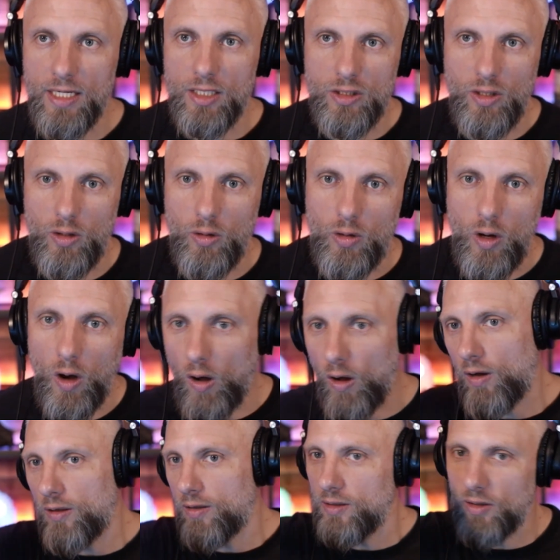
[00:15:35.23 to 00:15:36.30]
So you
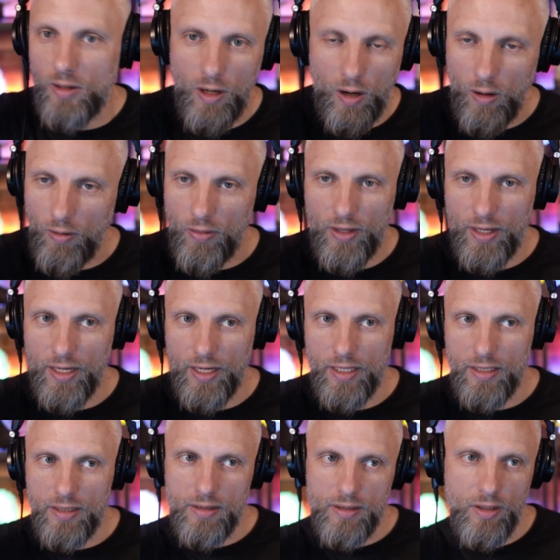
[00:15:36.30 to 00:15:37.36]
call you call the
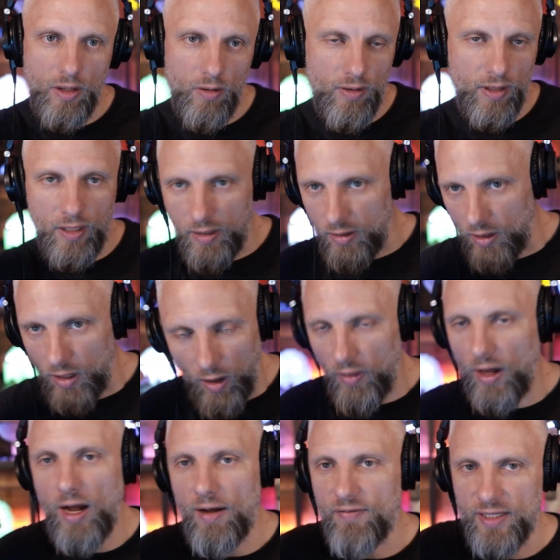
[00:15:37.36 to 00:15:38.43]
you know the you call the
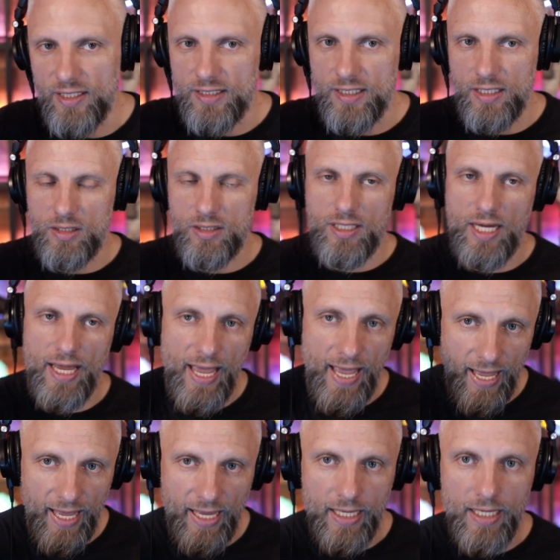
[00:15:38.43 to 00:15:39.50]
office and you say,
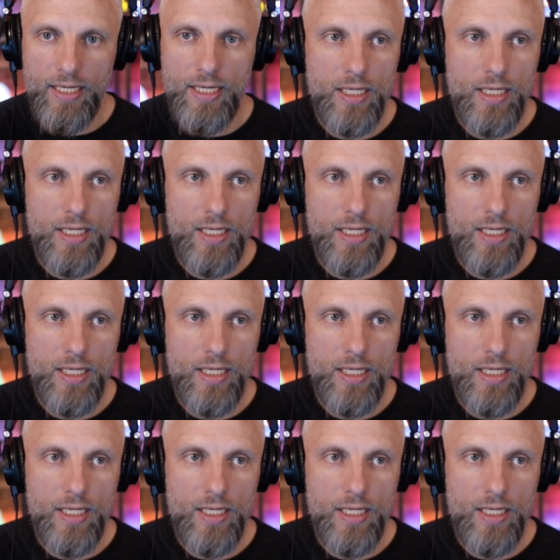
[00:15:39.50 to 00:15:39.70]
hey.